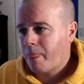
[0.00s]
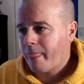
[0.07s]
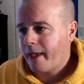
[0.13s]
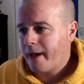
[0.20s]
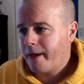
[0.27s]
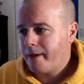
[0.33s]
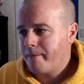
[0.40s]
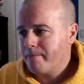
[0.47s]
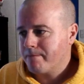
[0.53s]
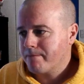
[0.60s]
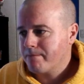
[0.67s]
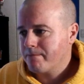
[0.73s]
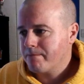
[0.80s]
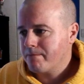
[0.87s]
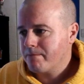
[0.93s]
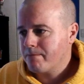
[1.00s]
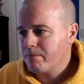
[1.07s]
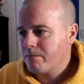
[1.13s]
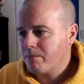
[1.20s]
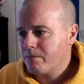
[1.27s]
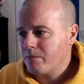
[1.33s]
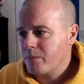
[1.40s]

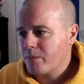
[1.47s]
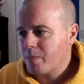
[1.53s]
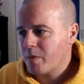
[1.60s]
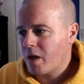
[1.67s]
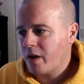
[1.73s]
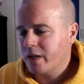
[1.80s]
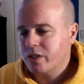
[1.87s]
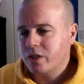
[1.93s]
I